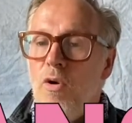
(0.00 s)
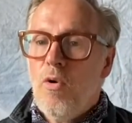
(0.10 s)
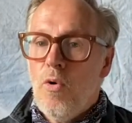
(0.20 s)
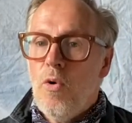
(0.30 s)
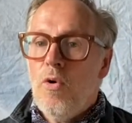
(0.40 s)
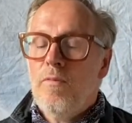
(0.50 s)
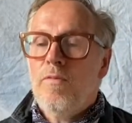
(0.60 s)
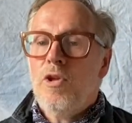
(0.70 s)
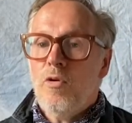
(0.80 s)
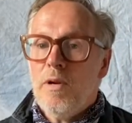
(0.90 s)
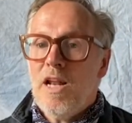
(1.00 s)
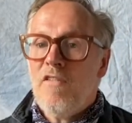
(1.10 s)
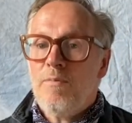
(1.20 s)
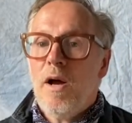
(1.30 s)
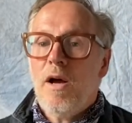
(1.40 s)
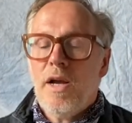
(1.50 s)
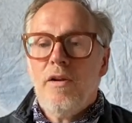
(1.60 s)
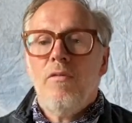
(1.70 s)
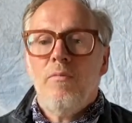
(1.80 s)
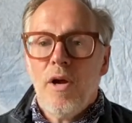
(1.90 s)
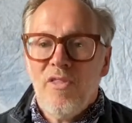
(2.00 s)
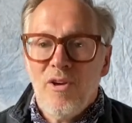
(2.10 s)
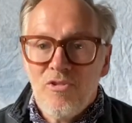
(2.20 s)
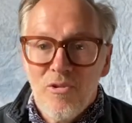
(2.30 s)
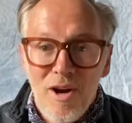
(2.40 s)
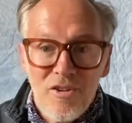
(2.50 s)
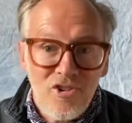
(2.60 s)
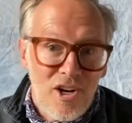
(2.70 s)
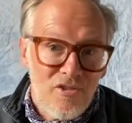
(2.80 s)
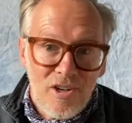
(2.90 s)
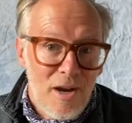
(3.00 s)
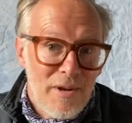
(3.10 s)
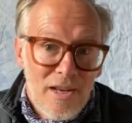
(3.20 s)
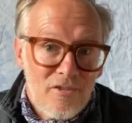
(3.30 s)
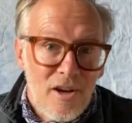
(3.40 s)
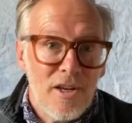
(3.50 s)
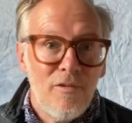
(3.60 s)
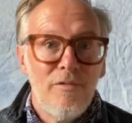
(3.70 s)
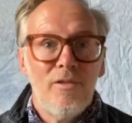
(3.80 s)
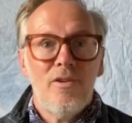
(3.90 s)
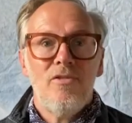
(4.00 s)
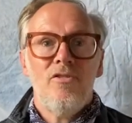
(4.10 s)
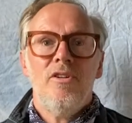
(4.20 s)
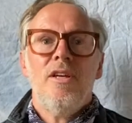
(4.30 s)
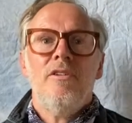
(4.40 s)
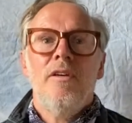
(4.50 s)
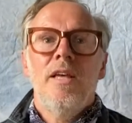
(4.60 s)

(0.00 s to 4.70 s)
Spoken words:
or you'll be left behind by those who are changing. I mean, it's kind of obvious, isn't it?